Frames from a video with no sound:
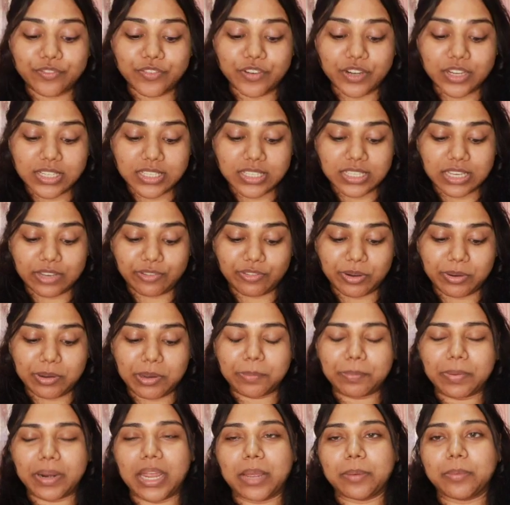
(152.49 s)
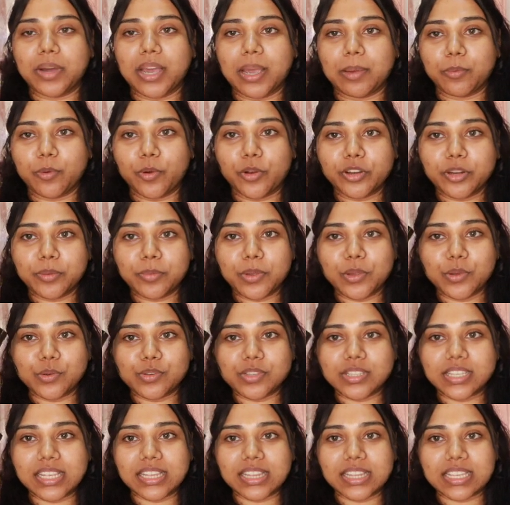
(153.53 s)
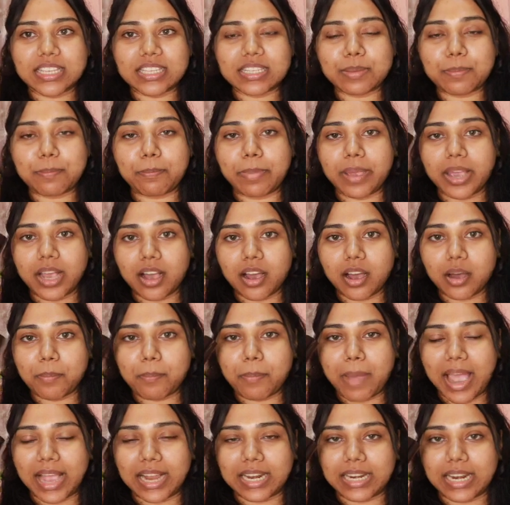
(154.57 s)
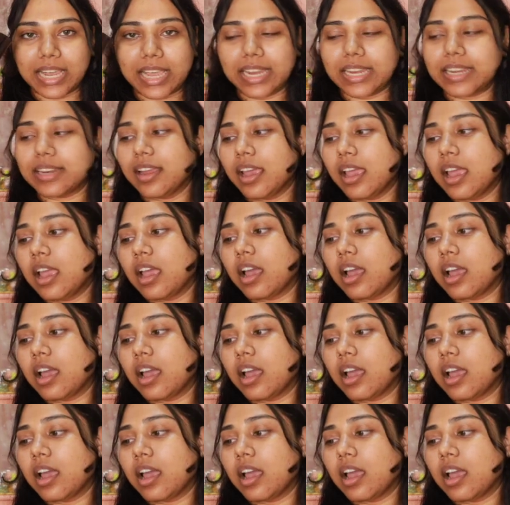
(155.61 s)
firstly, for my primer, I'm going to be using this Becca Backlight